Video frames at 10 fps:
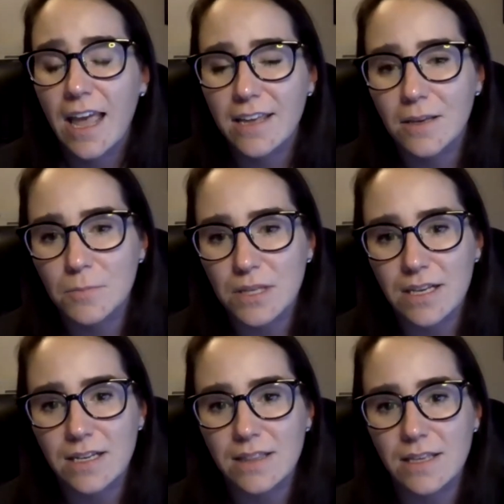and
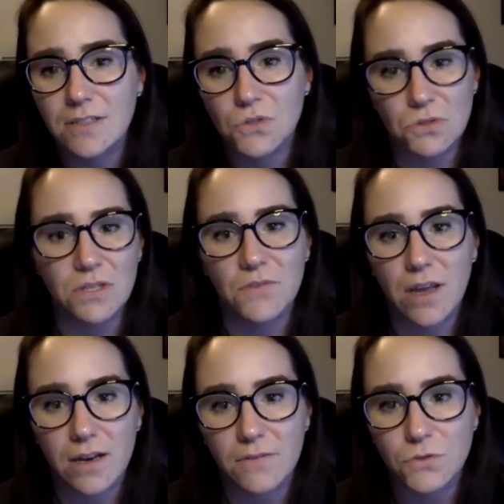completed the
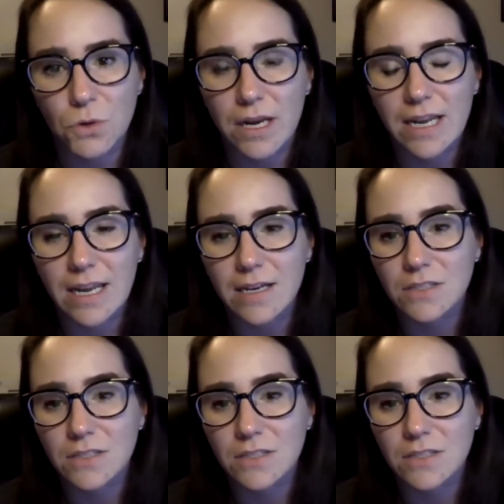Certificate of Training in